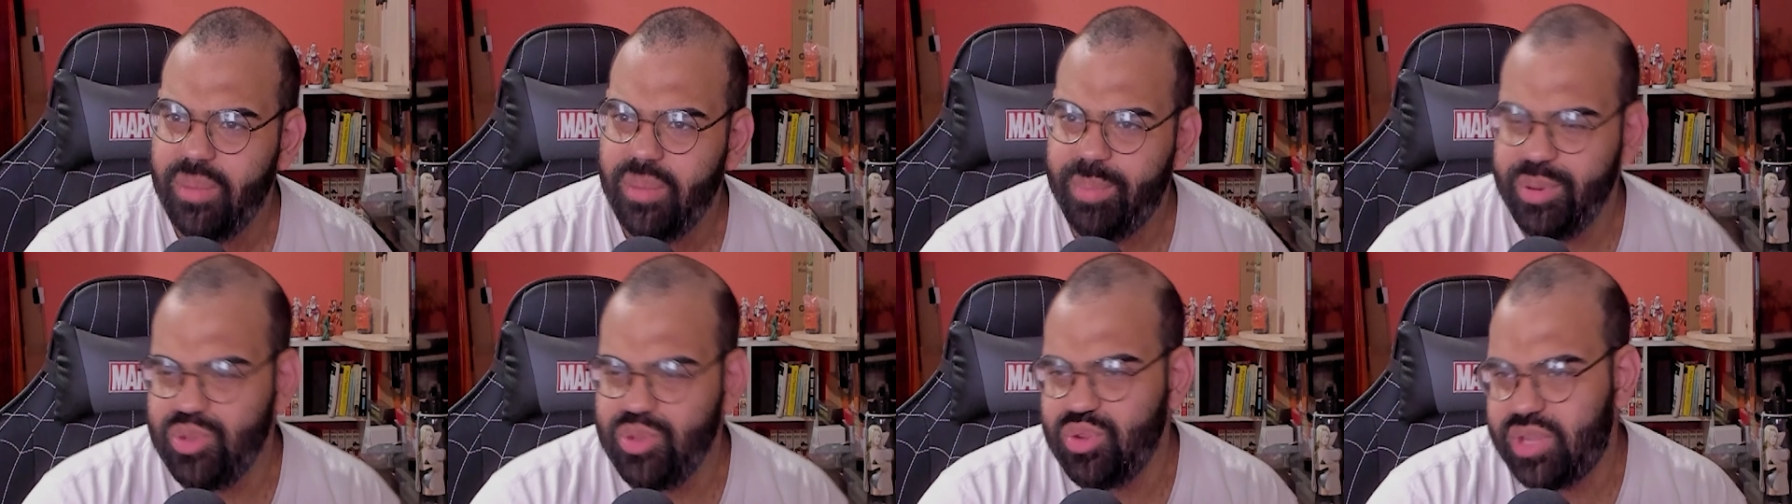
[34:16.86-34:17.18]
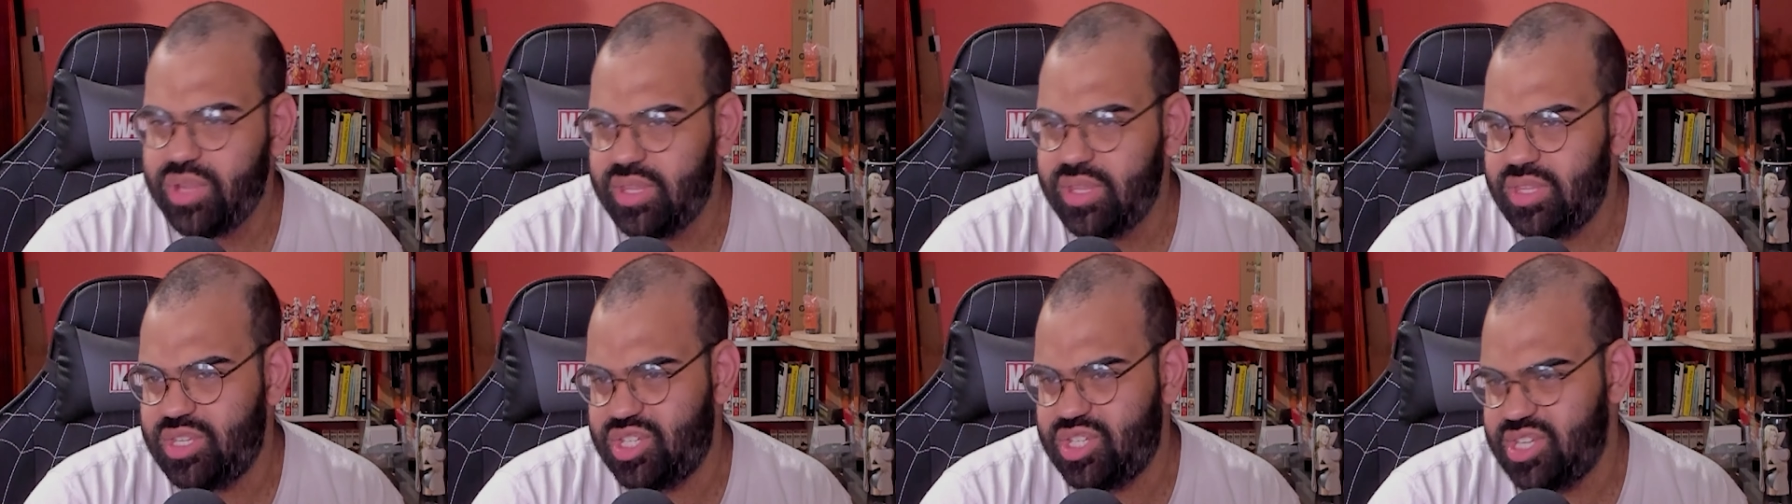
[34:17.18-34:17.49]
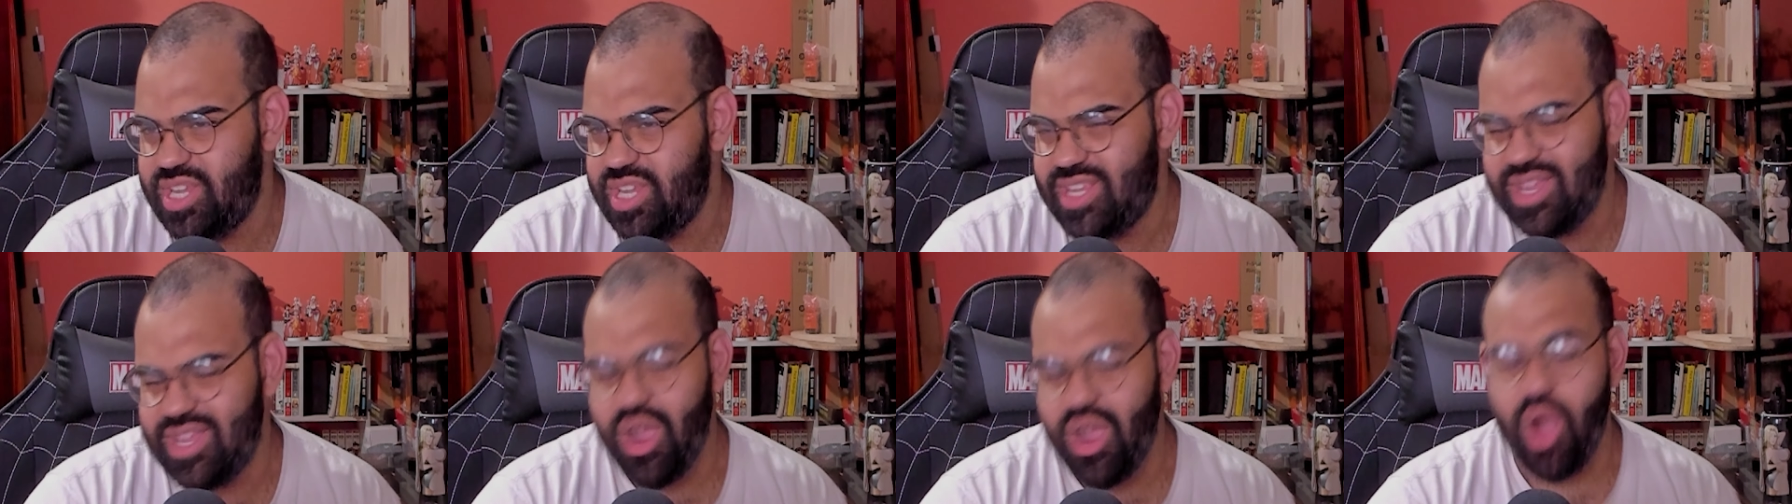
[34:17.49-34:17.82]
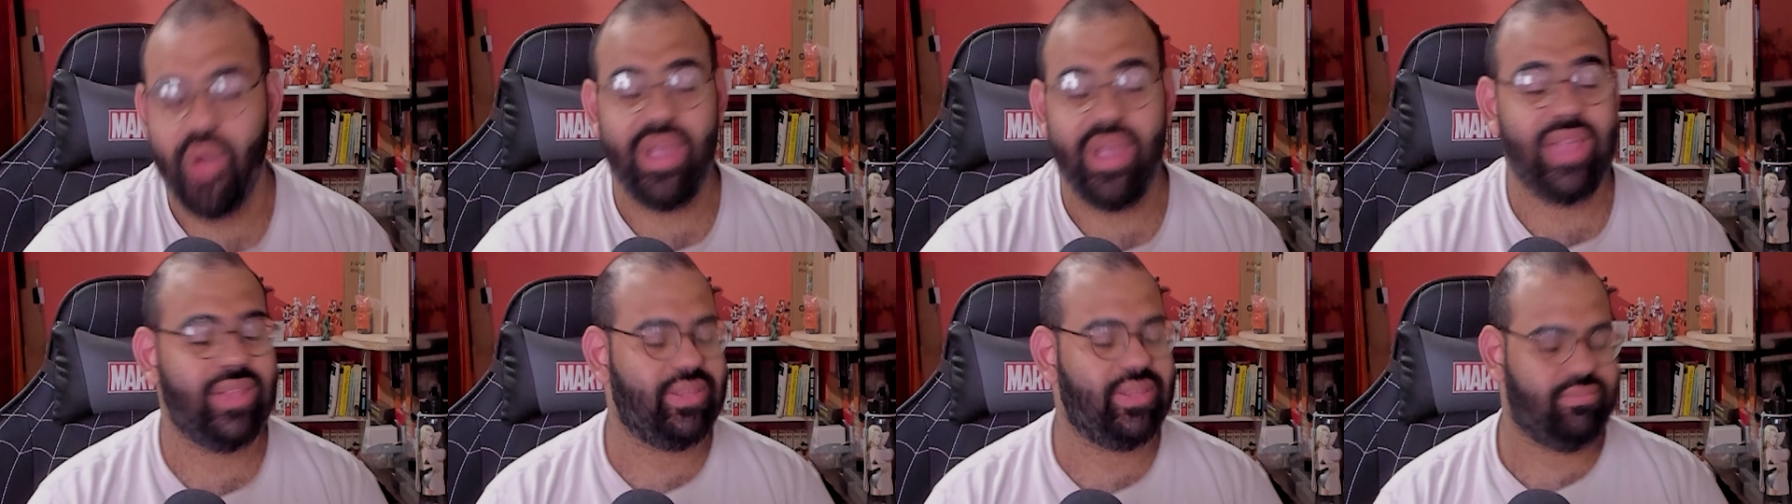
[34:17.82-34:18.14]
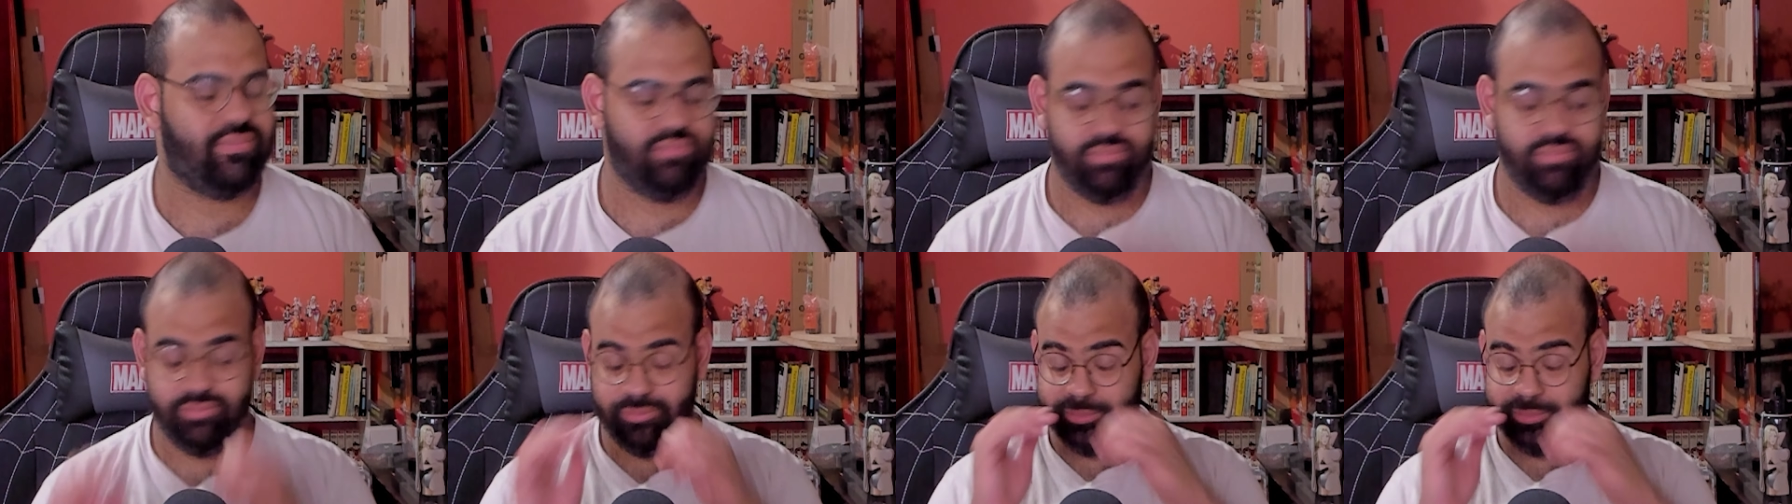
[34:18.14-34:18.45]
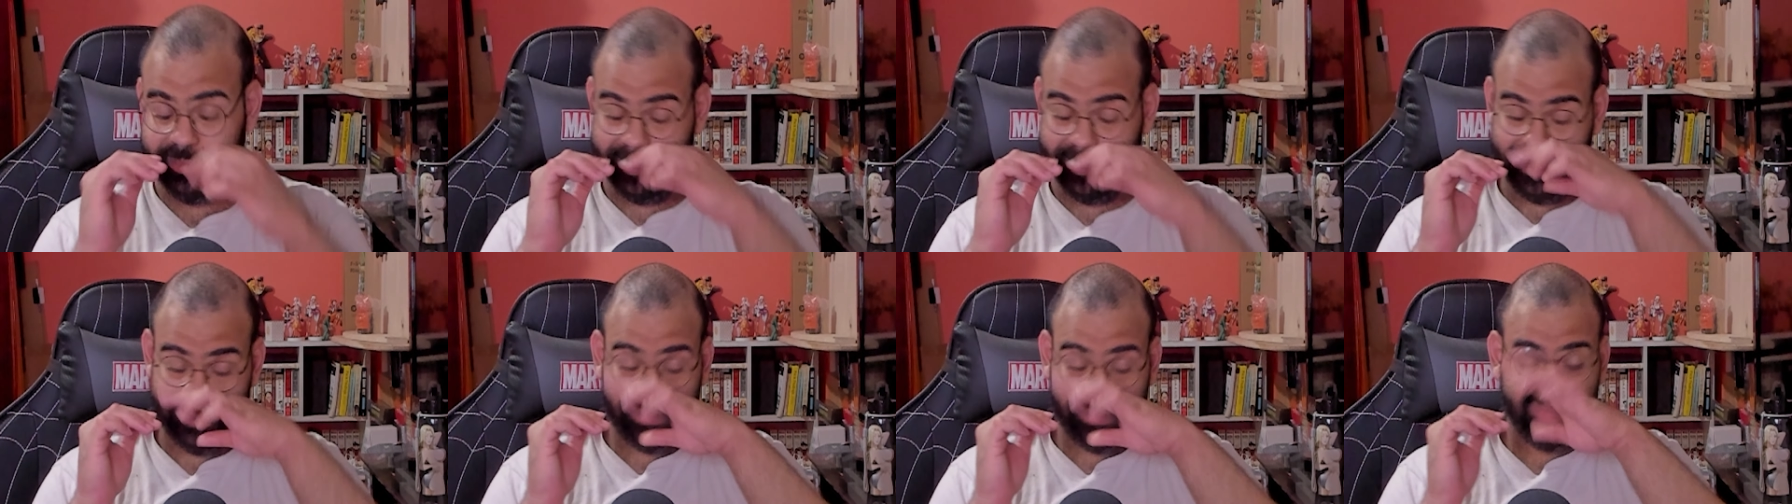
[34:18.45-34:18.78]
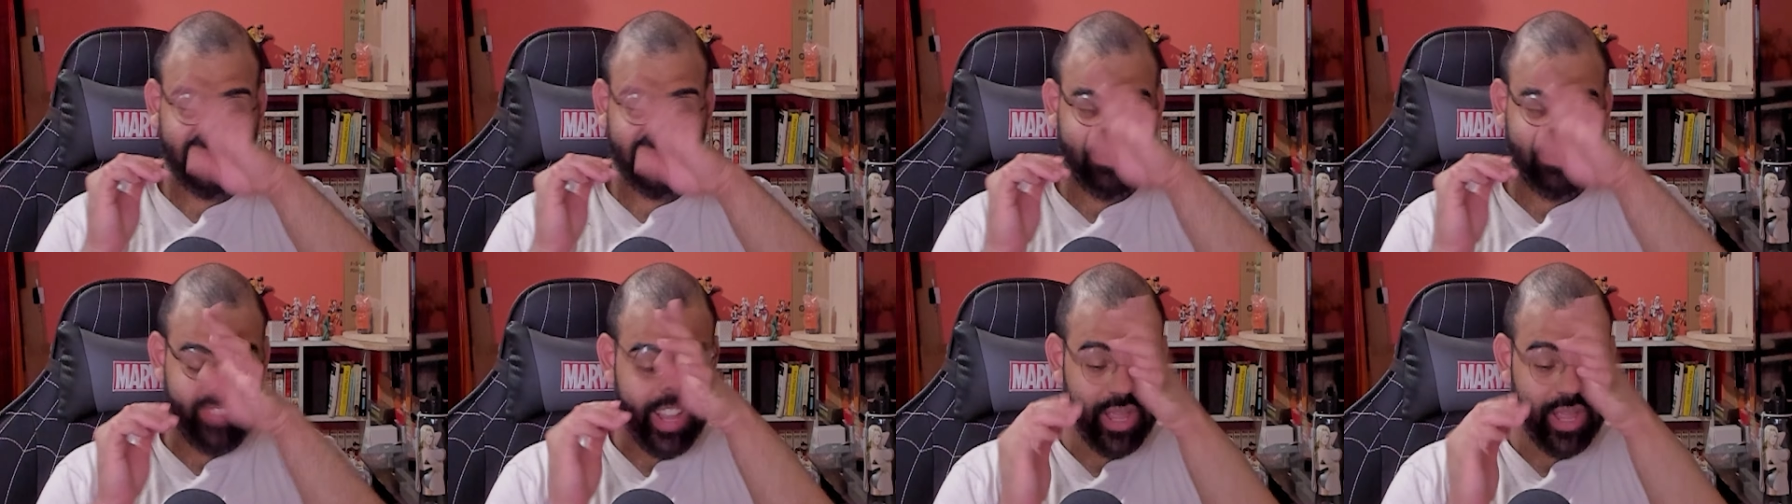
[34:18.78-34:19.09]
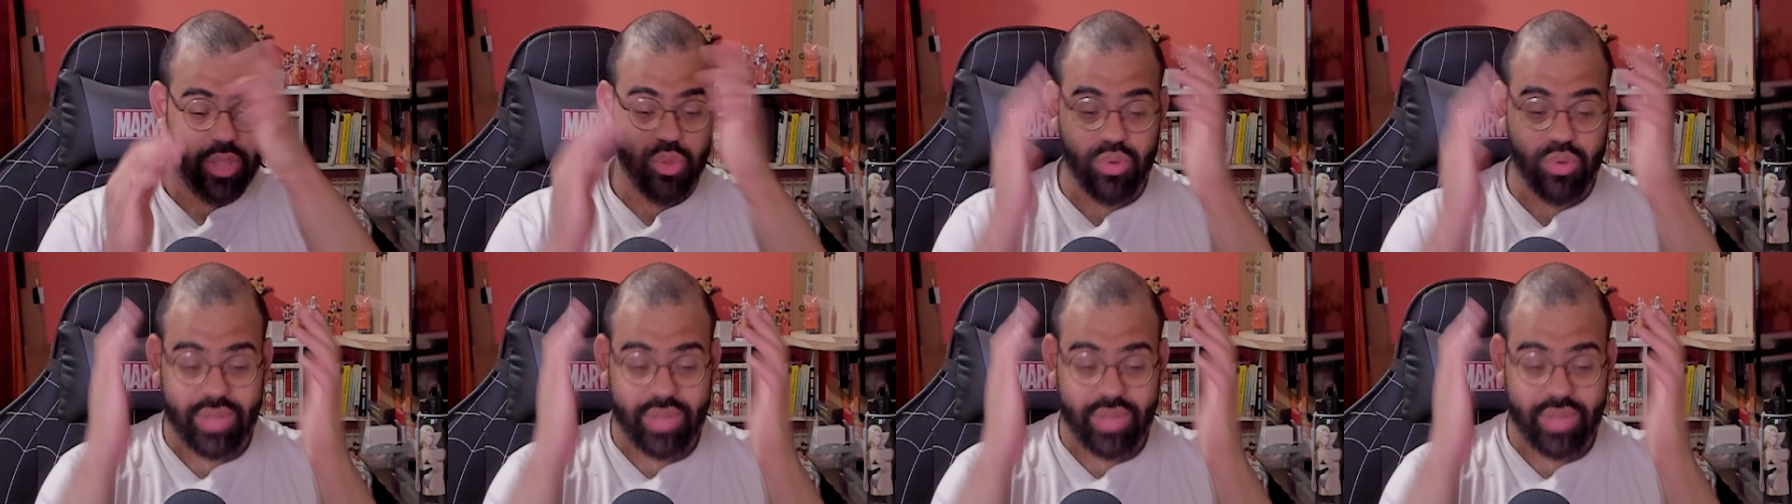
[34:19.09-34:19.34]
But you, yo, you